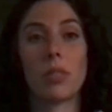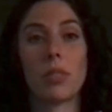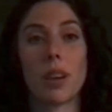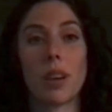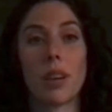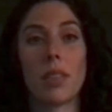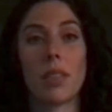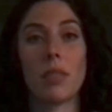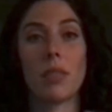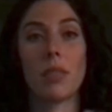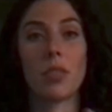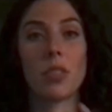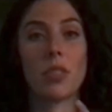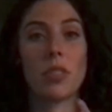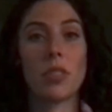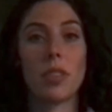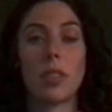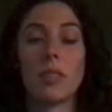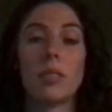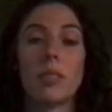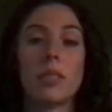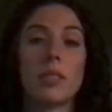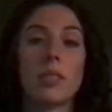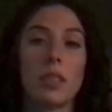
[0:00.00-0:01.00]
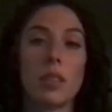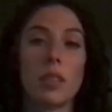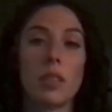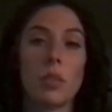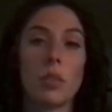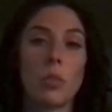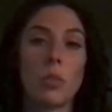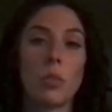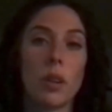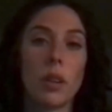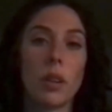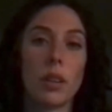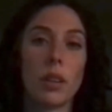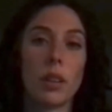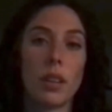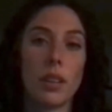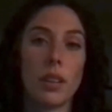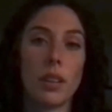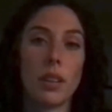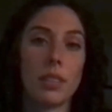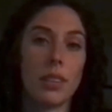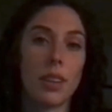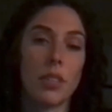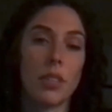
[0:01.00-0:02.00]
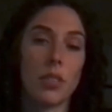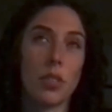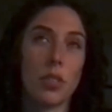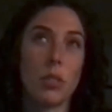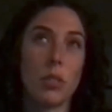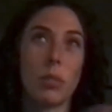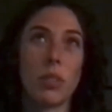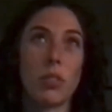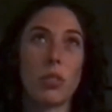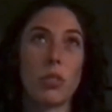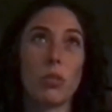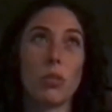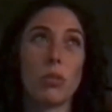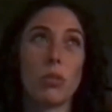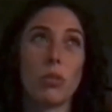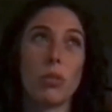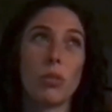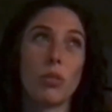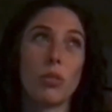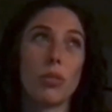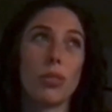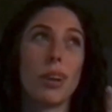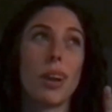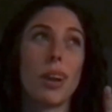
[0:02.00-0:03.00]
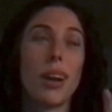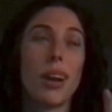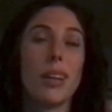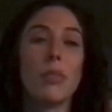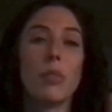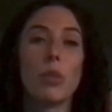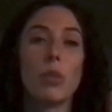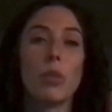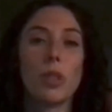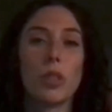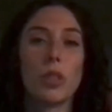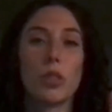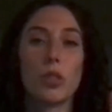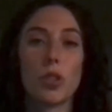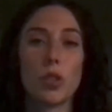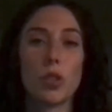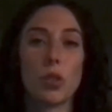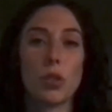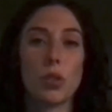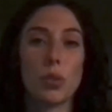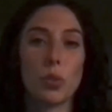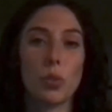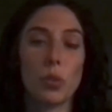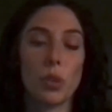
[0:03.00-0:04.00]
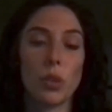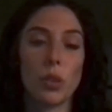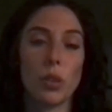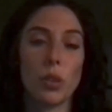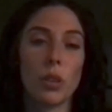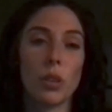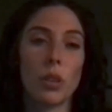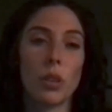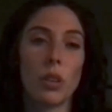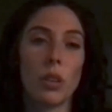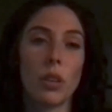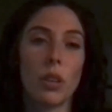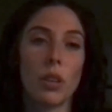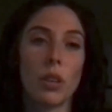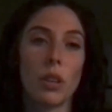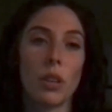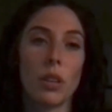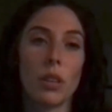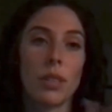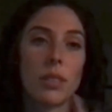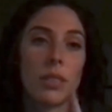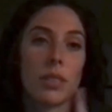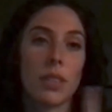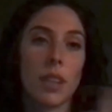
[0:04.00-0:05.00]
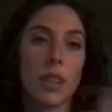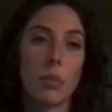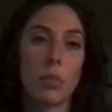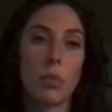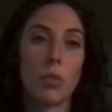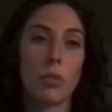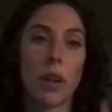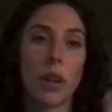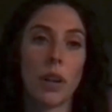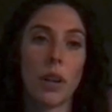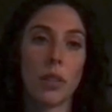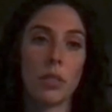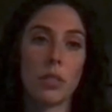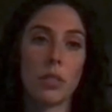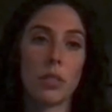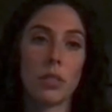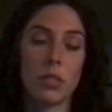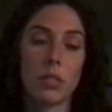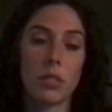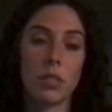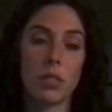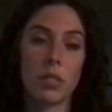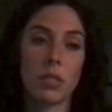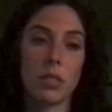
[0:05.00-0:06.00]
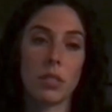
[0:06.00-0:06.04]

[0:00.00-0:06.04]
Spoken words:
kind of just like seeing what it is actually going to be. So there's kind of only 2 sample rounds.